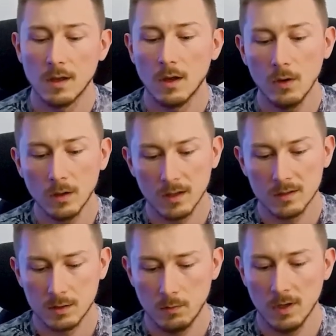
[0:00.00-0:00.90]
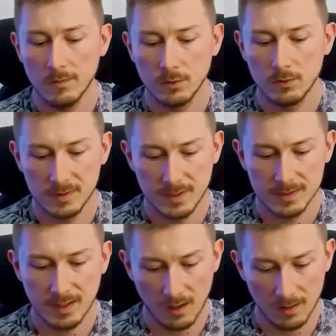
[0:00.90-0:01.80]
Okay, so we have to use the
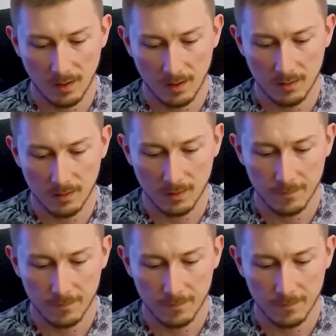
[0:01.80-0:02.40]
second ending.